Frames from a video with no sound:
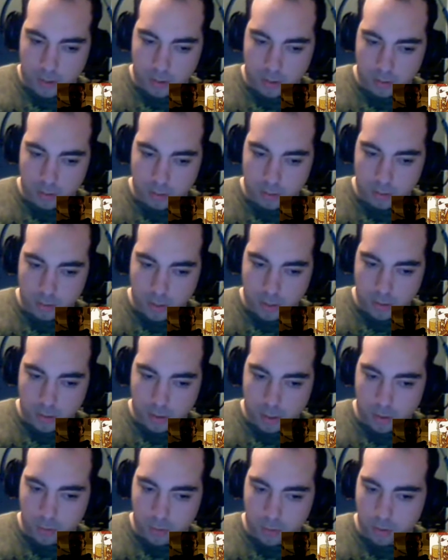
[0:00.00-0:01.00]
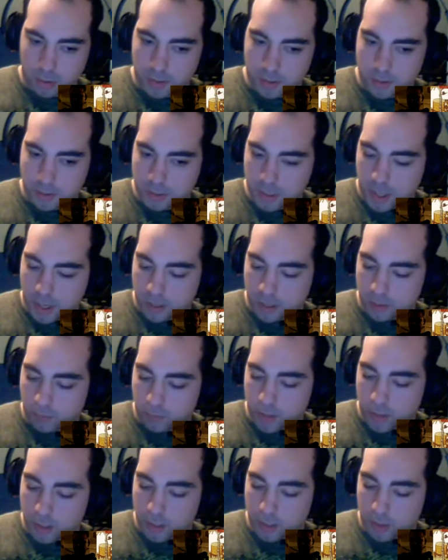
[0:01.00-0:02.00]
In total, his attack
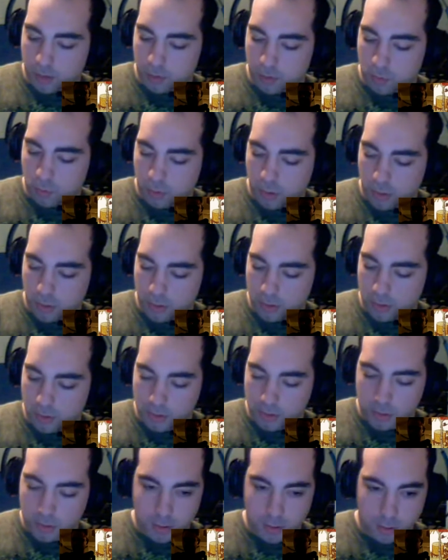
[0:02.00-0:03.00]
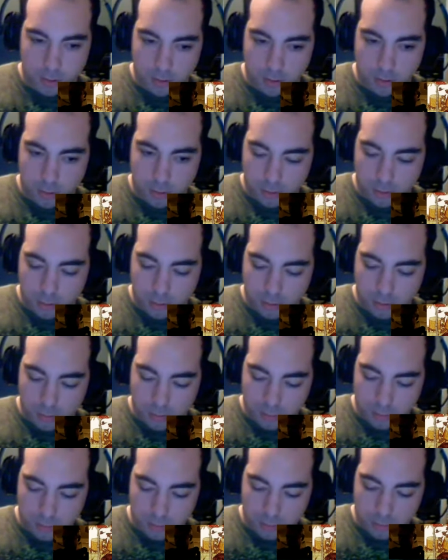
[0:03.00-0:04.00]
rating was
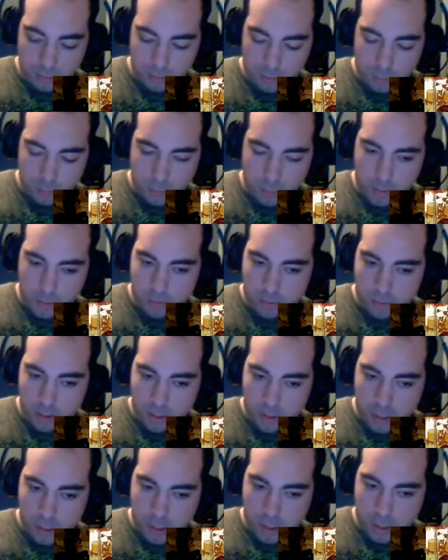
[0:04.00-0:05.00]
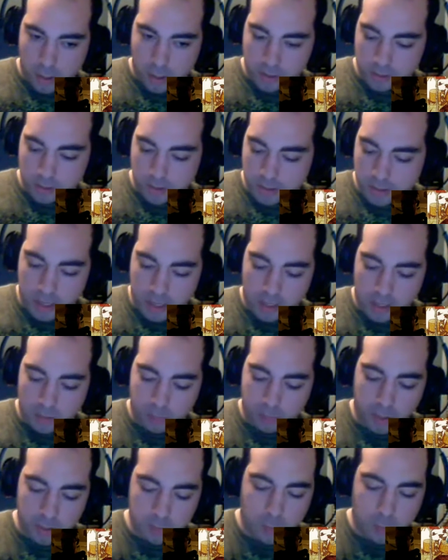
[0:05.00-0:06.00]
20. It's attack plus
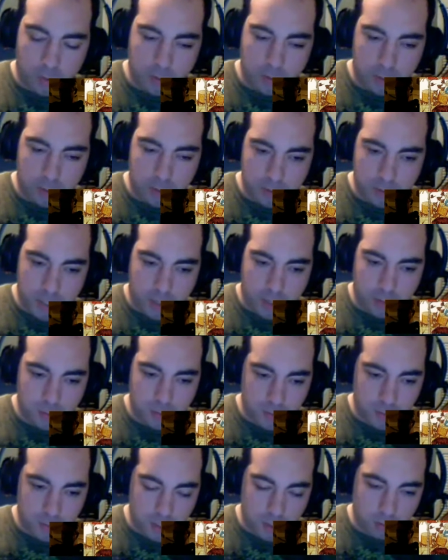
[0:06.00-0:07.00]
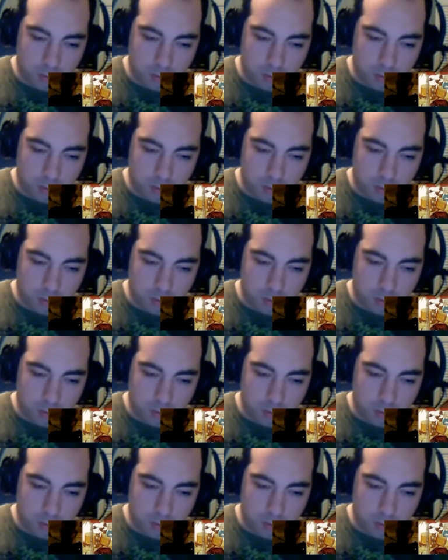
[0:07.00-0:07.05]
1d10, so